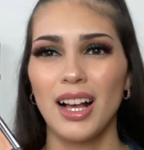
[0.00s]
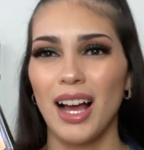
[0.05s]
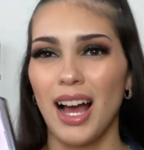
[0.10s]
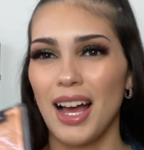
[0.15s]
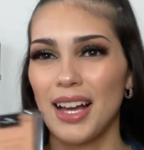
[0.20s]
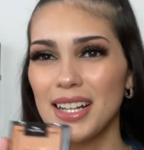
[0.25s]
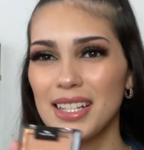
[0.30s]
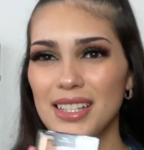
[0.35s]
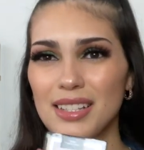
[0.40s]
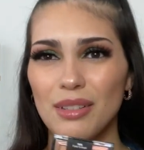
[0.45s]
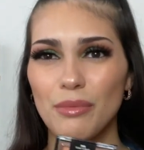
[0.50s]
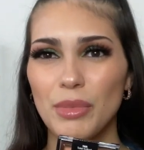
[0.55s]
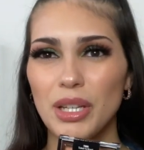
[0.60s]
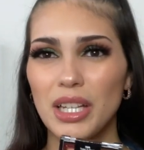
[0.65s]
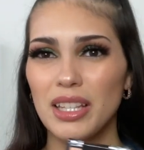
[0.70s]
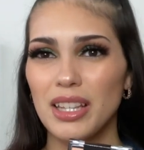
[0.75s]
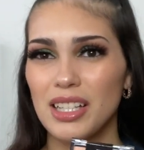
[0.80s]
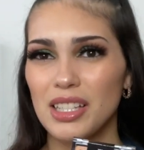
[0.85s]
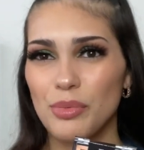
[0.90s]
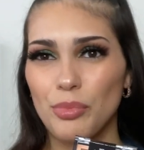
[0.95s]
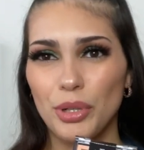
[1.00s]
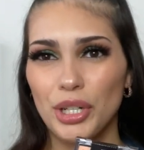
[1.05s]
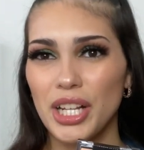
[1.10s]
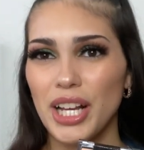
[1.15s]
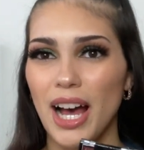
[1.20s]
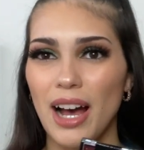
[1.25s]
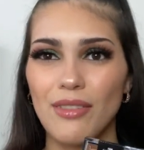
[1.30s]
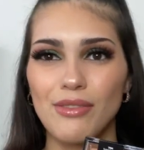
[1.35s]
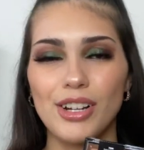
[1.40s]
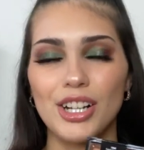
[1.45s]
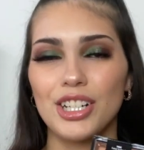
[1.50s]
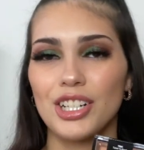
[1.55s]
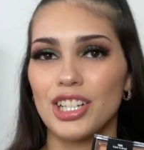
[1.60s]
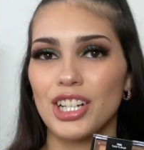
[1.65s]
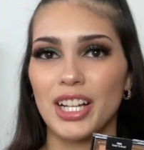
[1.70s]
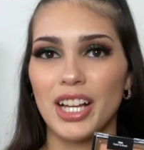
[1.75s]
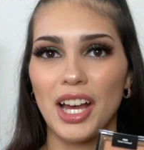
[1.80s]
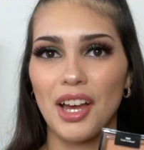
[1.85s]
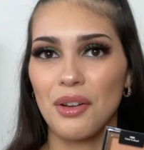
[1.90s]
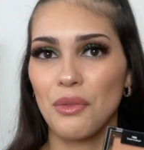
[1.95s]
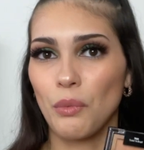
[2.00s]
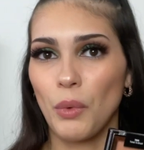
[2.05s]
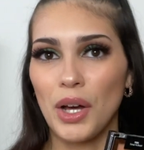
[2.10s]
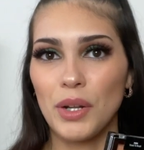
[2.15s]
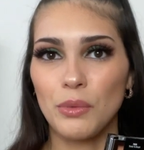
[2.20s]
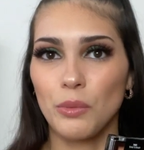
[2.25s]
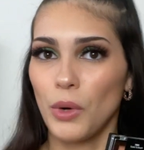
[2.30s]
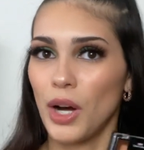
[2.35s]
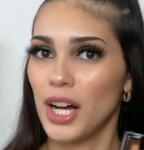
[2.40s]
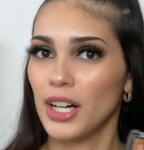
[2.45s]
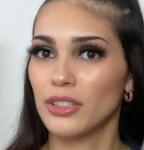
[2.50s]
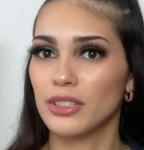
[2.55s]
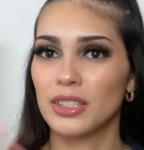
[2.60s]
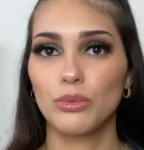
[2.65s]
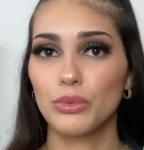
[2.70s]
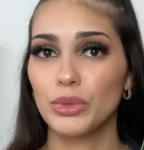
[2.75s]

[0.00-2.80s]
I guess to me, that's pretty average. Again, Wet n Wild,